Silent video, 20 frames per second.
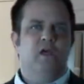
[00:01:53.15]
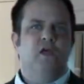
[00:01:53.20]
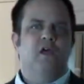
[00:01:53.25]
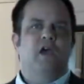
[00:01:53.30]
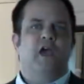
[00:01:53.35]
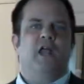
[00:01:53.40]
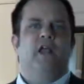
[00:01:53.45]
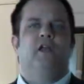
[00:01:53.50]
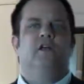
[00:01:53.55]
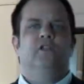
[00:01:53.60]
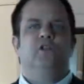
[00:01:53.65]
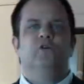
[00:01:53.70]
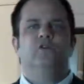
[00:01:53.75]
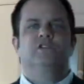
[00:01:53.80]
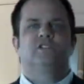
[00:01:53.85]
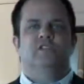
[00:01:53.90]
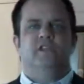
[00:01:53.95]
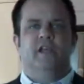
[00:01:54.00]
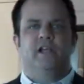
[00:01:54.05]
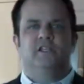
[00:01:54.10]
It
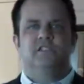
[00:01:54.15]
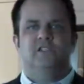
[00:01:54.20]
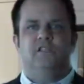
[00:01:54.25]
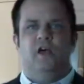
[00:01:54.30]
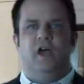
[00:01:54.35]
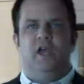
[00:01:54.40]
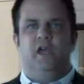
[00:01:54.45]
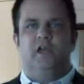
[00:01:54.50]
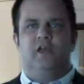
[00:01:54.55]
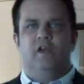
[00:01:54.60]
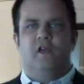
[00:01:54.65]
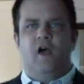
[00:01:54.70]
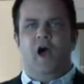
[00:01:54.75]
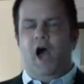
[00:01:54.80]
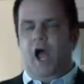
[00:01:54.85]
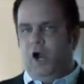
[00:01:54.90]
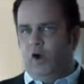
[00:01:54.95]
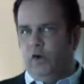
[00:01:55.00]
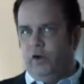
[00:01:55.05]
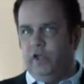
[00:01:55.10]
includes things like
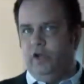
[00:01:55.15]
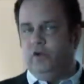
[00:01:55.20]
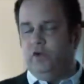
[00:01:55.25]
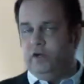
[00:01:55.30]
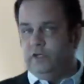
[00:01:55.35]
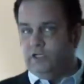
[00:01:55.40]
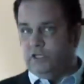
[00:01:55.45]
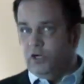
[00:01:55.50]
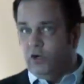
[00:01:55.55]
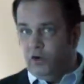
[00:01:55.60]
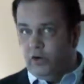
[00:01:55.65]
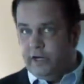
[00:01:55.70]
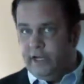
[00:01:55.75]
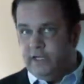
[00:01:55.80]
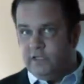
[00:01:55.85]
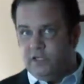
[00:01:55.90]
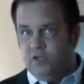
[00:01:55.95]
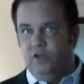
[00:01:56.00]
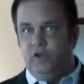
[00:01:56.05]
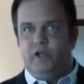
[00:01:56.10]
hiring your attorney
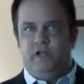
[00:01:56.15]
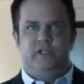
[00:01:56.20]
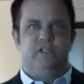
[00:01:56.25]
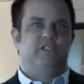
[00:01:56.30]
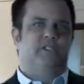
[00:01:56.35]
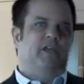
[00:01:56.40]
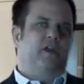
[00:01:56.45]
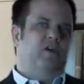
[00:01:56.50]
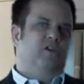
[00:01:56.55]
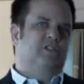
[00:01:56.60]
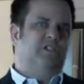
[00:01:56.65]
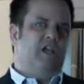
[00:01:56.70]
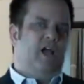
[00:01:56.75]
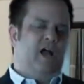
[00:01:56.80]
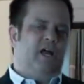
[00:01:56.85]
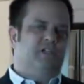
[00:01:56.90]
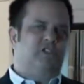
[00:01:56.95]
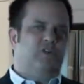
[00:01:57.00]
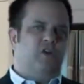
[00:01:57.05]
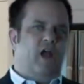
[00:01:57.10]
to look at the sales
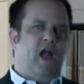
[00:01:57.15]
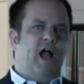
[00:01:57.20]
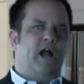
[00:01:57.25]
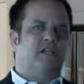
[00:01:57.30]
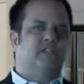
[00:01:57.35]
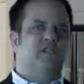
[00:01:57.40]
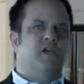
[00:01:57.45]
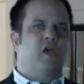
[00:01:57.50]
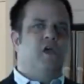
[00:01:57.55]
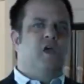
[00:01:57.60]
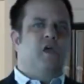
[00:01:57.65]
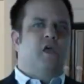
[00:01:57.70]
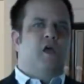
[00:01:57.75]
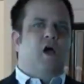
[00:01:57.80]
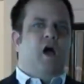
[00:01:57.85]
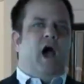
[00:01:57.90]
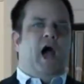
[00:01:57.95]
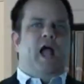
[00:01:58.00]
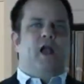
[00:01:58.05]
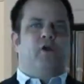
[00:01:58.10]
contract,
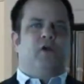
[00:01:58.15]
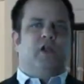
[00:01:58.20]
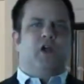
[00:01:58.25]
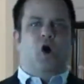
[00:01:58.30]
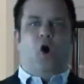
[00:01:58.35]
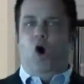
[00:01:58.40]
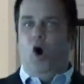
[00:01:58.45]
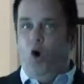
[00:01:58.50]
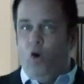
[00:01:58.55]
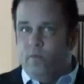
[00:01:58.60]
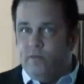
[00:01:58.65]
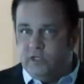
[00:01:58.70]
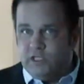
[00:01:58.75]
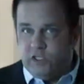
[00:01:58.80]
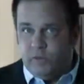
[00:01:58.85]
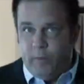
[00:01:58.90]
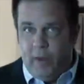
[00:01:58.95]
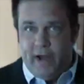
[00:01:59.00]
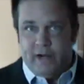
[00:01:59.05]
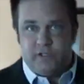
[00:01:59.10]
hiring a home
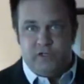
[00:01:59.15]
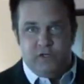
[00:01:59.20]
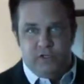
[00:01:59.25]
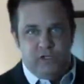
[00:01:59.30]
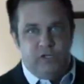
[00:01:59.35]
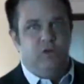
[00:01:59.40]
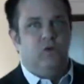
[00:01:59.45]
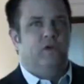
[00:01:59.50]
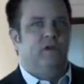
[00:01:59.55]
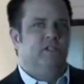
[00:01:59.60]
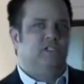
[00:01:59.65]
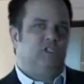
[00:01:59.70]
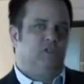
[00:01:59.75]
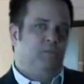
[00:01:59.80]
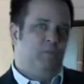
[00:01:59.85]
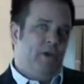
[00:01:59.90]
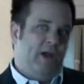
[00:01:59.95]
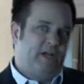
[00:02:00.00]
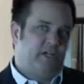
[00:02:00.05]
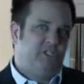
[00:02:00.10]
inspector to do an
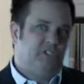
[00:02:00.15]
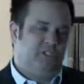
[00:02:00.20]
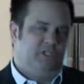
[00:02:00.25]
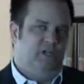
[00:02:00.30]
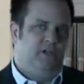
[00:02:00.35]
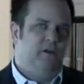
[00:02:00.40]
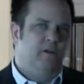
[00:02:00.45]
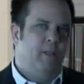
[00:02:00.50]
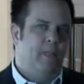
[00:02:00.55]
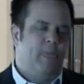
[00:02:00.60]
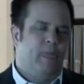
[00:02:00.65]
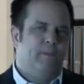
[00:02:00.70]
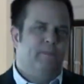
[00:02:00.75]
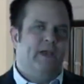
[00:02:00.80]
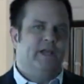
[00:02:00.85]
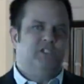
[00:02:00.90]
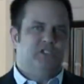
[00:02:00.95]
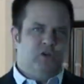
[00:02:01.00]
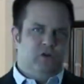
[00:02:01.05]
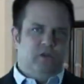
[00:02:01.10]
inspection,
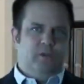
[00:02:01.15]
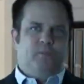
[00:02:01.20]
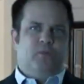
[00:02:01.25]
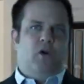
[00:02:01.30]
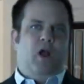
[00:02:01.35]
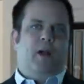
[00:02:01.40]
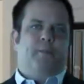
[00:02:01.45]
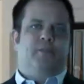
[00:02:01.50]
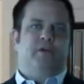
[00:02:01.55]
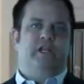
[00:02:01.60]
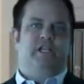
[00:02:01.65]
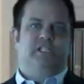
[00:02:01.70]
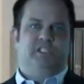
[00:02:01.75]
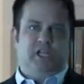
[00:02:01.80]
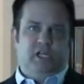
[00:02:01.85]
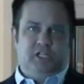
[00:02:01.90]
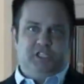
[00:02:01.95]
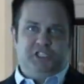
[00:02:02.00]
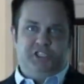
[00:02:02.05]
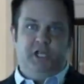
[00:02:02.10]
make sure the
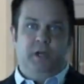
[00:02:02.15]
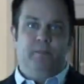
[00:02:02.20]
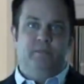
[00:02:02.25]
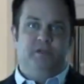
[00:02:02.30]
property's ship